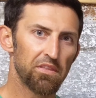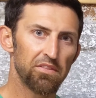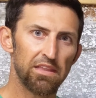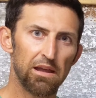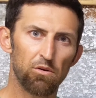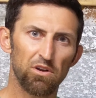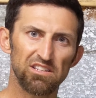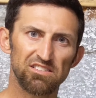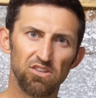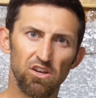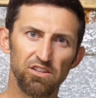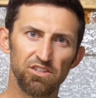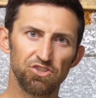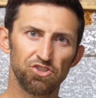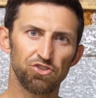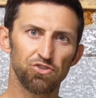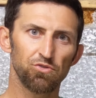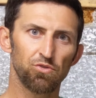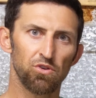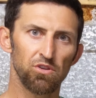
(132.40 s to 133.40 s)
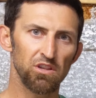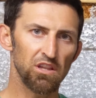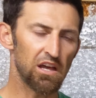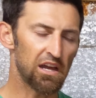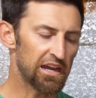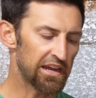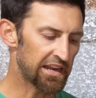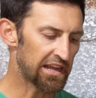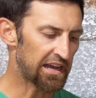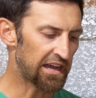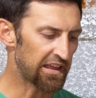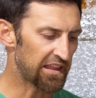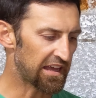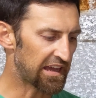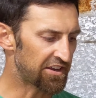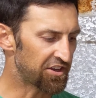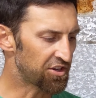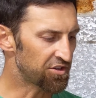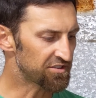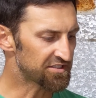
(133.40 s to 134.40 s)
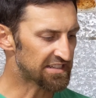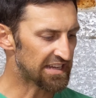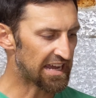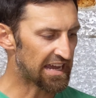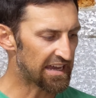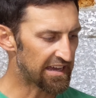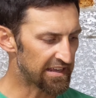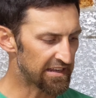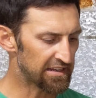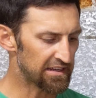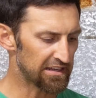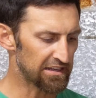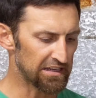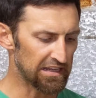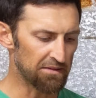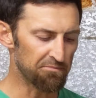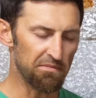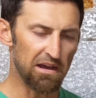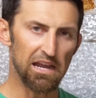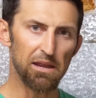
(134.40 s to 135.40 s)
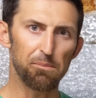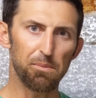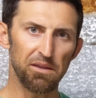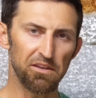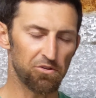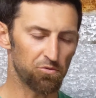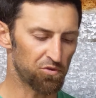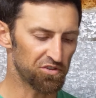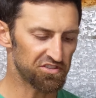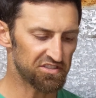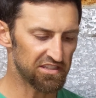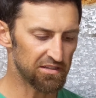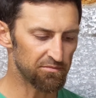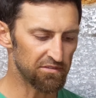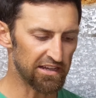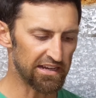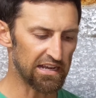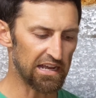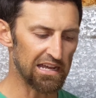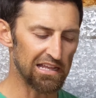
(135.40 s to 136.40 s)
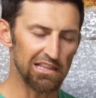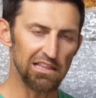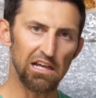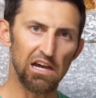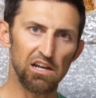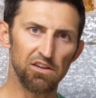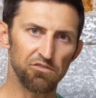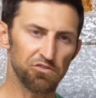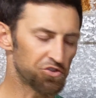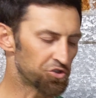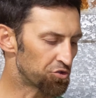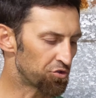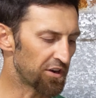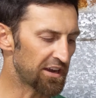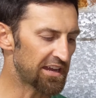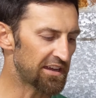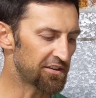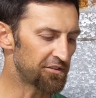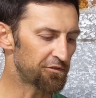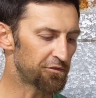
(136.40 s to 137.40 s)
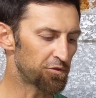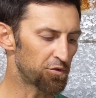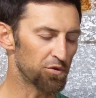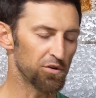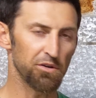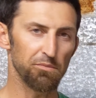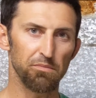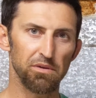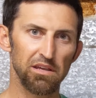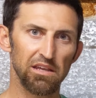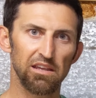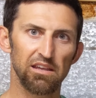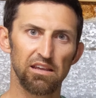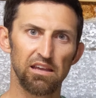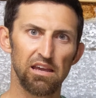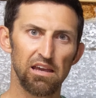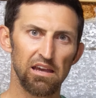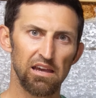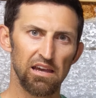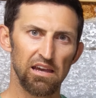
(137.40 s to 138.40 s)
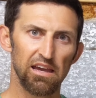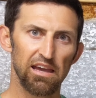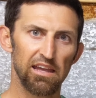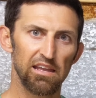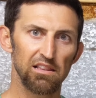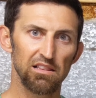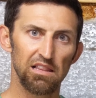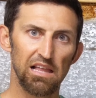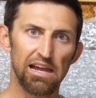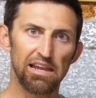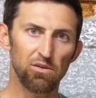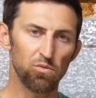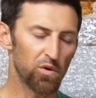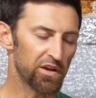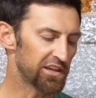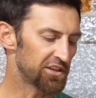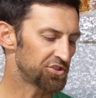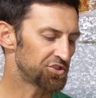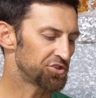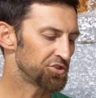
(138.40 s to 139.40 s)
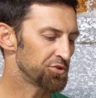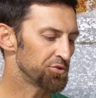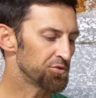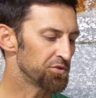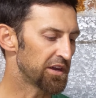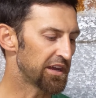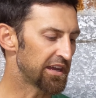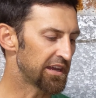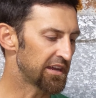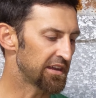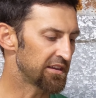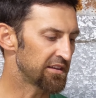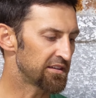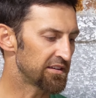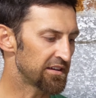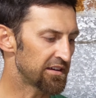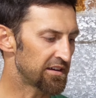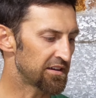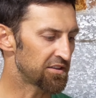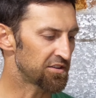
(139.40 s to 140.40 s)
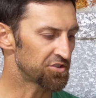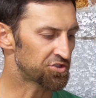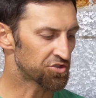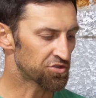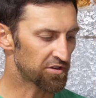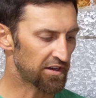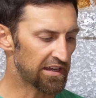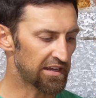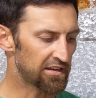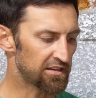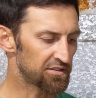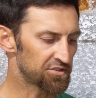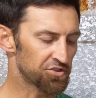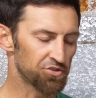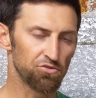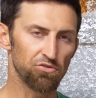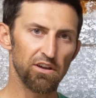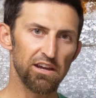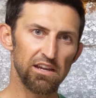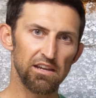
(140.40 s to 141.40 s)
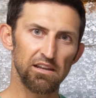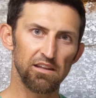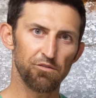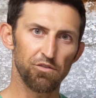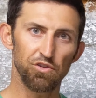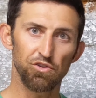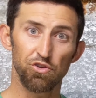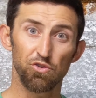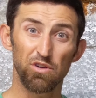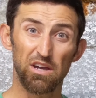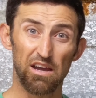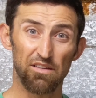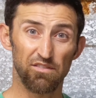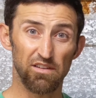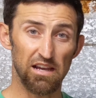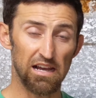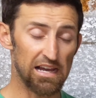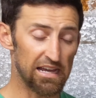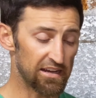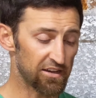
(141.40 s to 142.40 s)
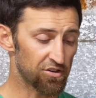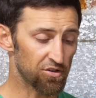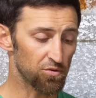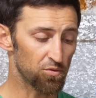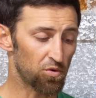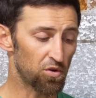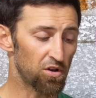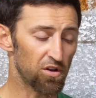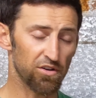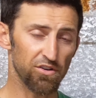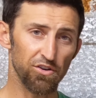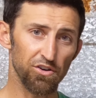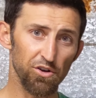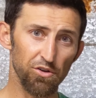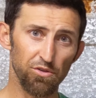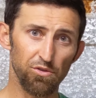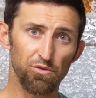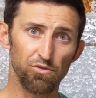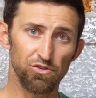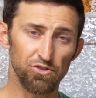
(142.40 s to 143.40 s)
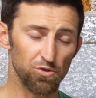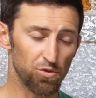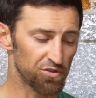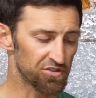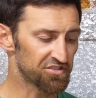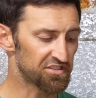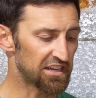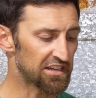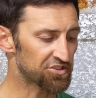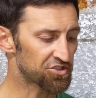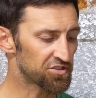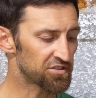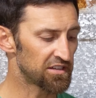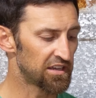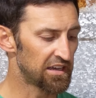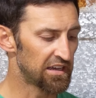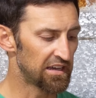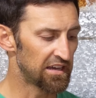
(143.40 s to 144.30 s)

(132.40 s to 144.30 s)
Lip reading: Now, when I saw this shoe online, I noticed it had, in my opinion, what seemed like a lot of tread for it being a lightweight shoe, and the tread is great if you do have to hike or walk or go through a short section.